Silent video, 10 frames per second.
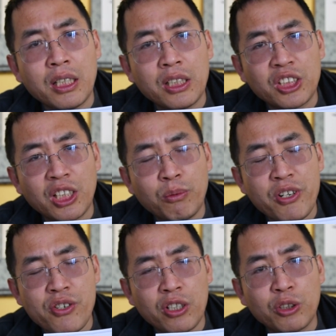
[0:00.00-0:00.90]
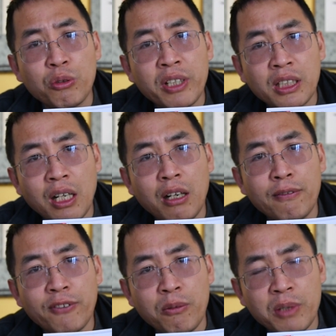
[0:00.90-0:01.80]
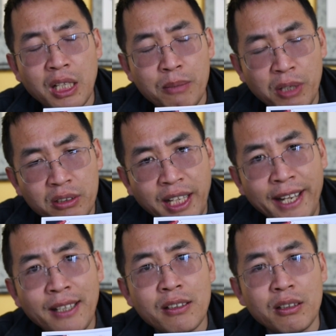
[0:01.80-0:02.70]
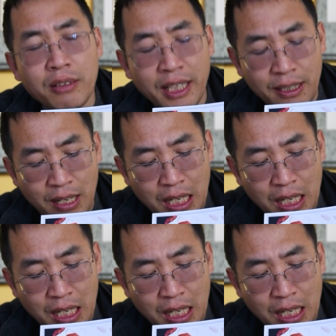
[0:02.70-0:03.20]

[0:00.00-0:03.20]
she was rolling down from the mountain, okay,